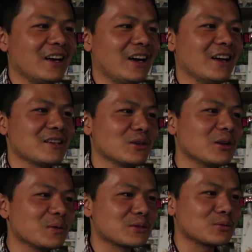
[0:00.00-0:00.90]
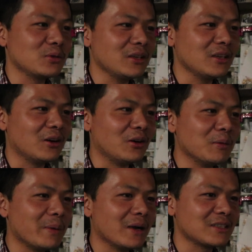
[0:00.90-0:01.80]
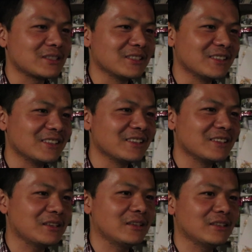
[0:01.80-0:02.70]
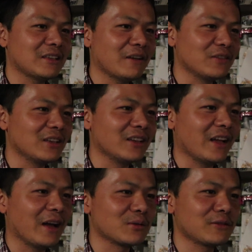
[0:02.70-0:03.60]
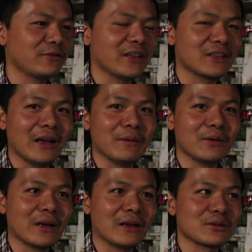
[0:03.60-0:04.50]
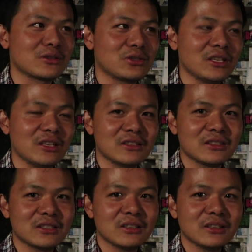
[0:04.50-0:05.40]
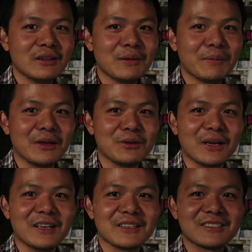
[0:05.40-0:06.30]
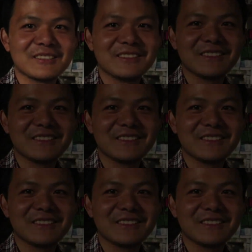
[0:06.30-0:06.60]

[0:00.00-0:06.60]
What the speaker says: I thought it was real, but definitely I was fake. I was cheated by you guys,